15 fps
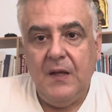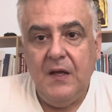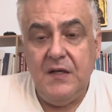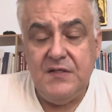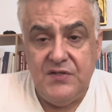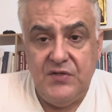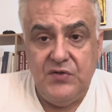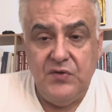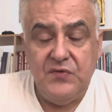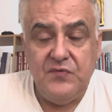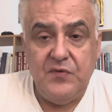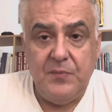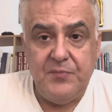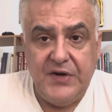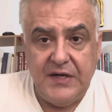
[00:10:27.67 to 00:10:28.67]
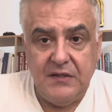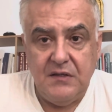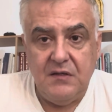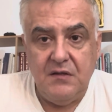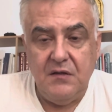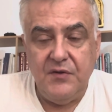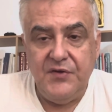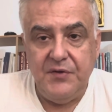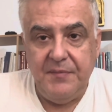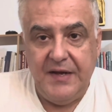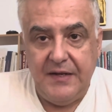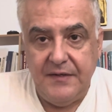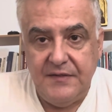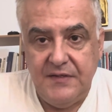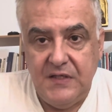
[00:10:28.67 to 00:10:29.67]
Institute for Practical
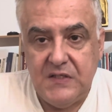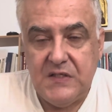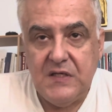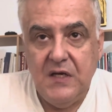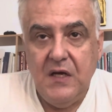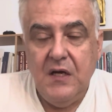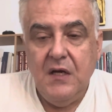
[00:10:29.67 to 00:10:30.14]
Humanities.